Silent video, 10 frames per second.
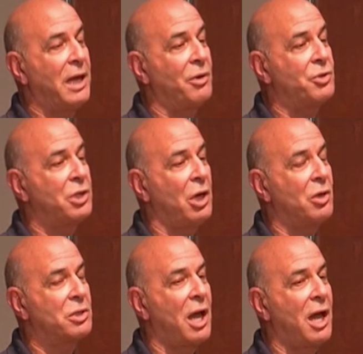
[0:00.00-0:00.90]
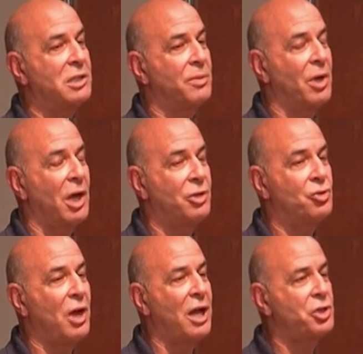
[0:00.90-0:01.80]
downstairs, hides it behind a
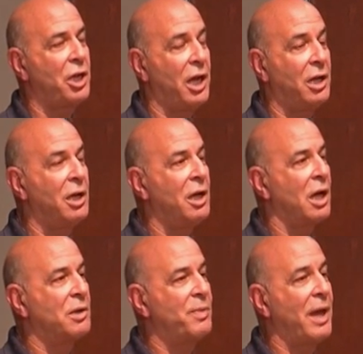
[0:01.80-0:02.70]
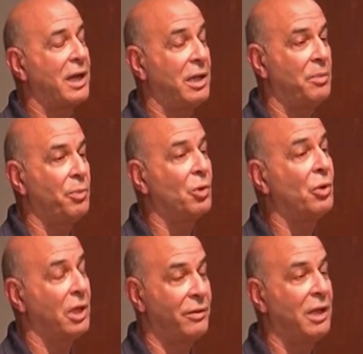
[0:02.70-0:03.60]
trash can, comes back in the
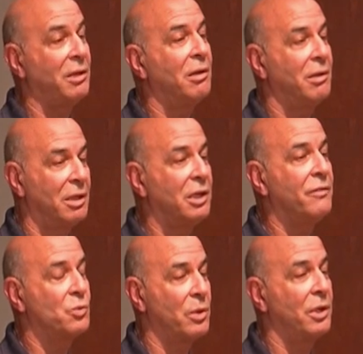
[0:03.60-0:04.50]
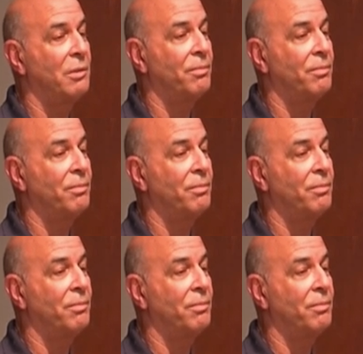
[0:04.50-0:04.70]
building, and then leaves with it.